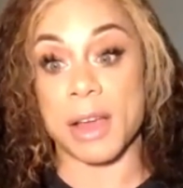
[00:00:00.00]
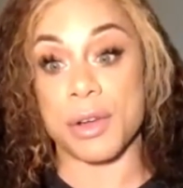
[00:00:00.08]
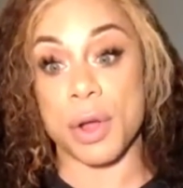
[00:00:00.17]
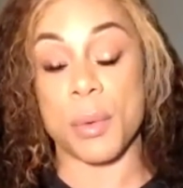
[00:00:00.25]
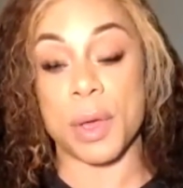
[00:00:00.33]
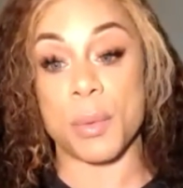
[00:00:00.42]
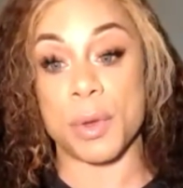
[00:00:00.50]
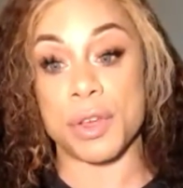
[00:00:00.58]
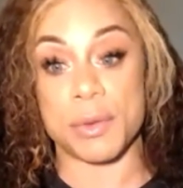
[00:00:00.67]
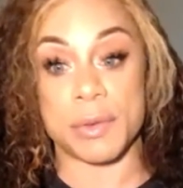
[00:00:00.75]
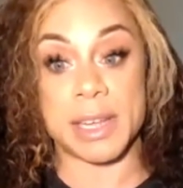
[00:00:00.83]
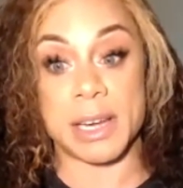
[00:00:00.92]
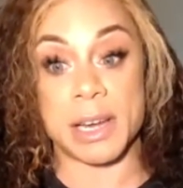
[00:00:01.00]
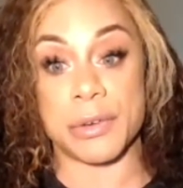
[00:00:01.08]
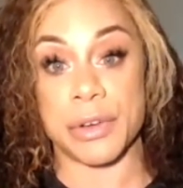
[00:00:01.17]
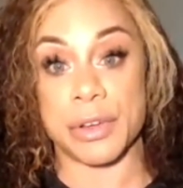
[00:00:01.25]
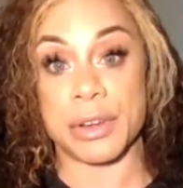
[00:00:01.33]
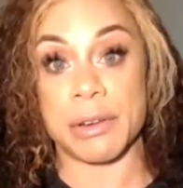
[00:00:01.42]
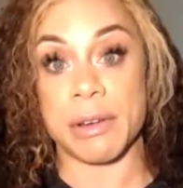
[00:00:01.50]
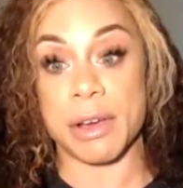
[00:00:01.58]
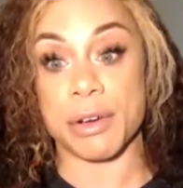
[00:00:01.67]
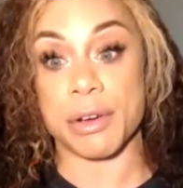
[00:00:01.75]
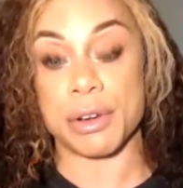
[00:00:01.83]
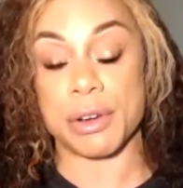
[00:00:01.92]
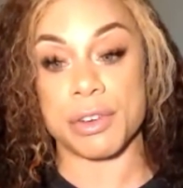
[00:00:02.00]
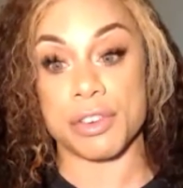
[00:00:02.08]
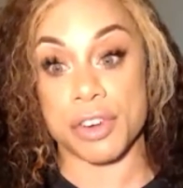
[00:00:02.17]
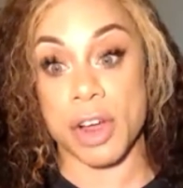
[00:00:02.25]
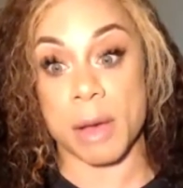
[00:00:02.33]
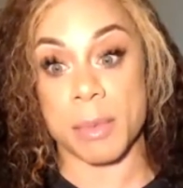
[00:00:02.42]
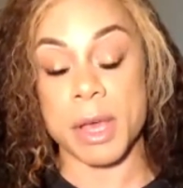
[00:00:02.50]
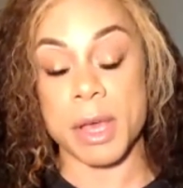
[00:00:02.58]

knowing when you did a good job.